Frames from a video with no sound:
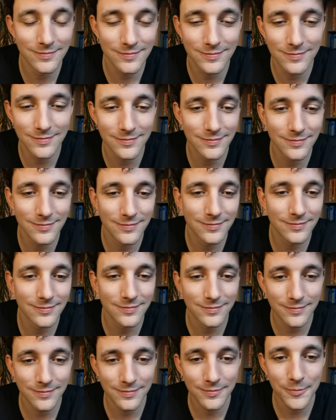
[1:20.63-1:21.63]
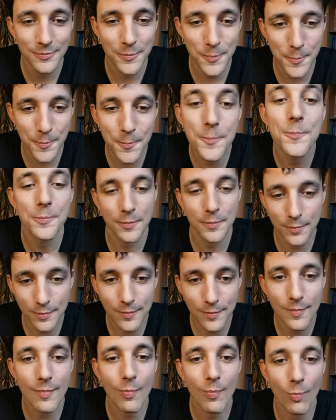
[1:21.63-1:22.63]
Yes, it can be. I
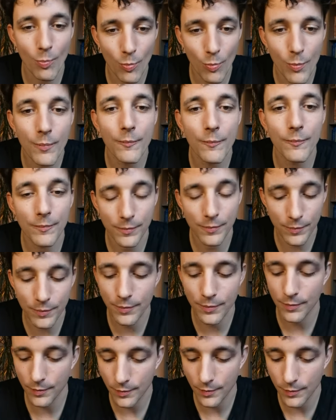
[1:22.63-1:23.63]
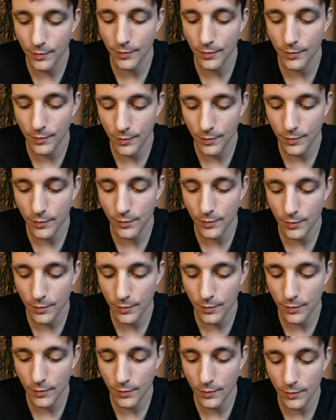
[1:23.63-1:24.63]
have been teaching them how to use it.
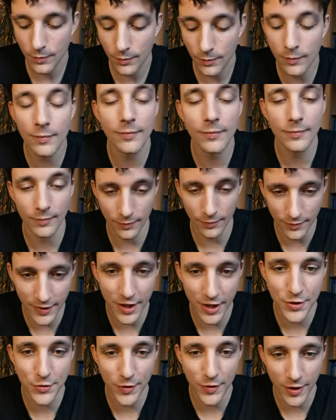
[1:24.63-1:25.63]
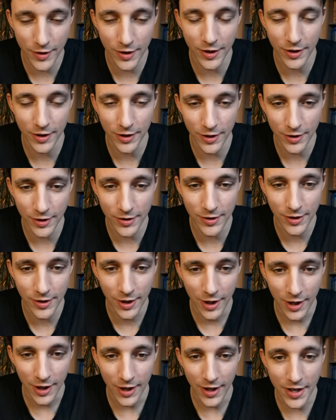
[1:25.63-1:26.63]
So That's very good.
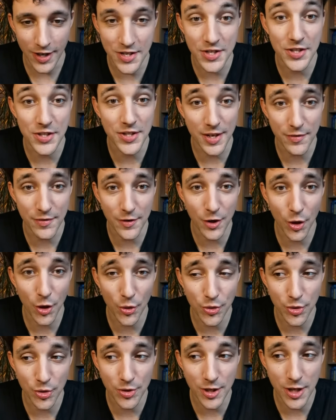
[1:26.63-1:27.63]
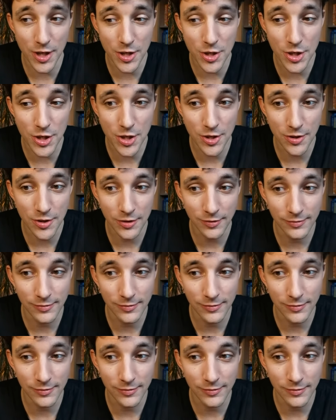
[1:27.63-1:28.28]
Is it difficult to teach?